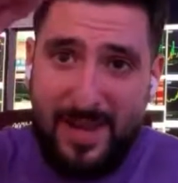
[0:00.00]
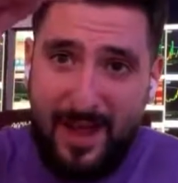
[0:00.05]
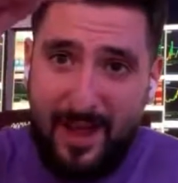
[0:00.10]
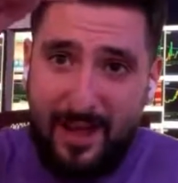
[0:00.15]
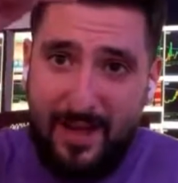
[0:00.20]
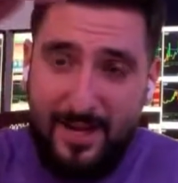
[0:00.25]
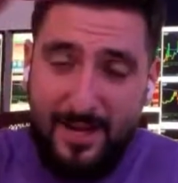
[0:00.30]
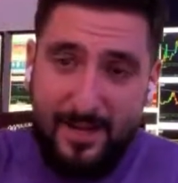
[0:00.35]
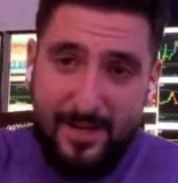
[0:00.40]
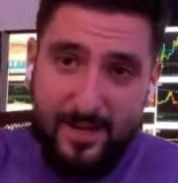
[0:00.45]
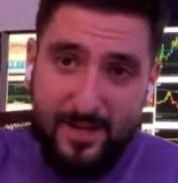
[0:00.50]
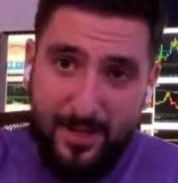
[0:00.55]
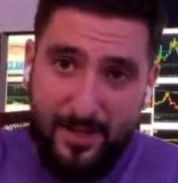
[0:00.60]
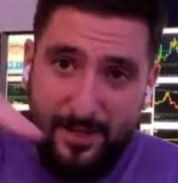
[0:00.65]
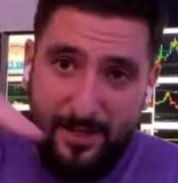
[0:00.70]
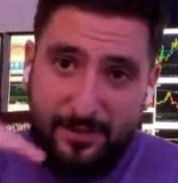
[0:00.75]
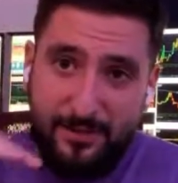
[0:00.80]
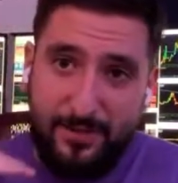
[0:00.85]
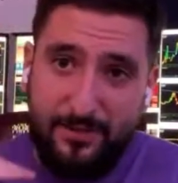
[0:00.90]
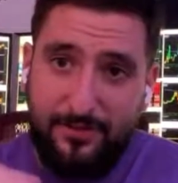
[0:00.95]
9
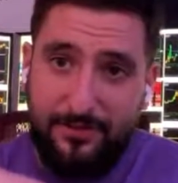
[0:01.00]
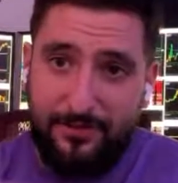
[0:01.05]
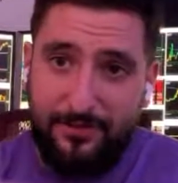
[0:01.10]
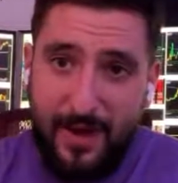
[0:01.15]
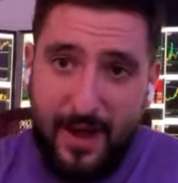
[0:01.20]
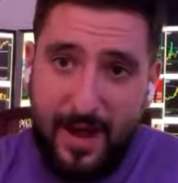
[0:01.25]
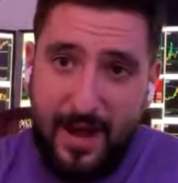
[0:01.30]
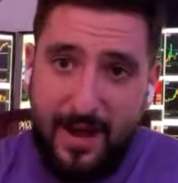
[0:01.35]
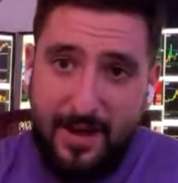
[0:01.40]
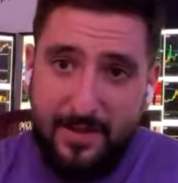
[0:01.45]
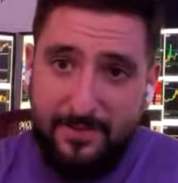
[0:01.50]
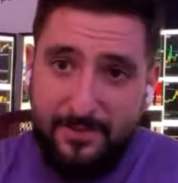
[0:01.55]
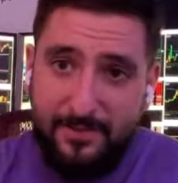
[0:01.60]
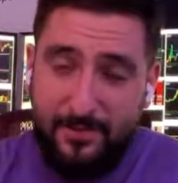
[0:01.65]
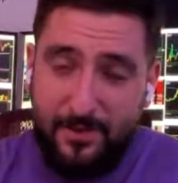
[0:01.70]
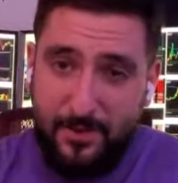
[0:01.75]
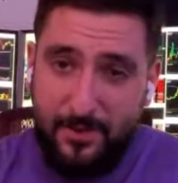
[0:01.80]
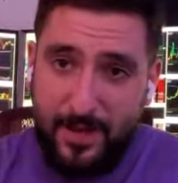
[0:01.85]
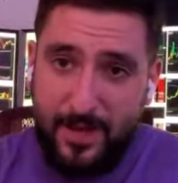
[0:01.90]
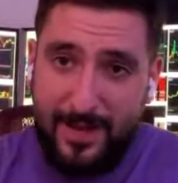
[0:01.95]
to 5,
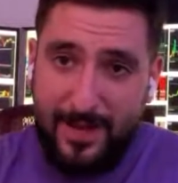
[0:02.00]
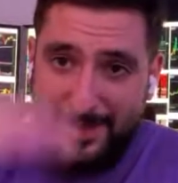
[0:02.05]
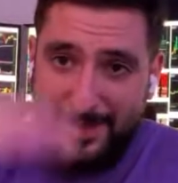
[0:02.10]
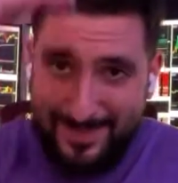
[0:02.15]
okay?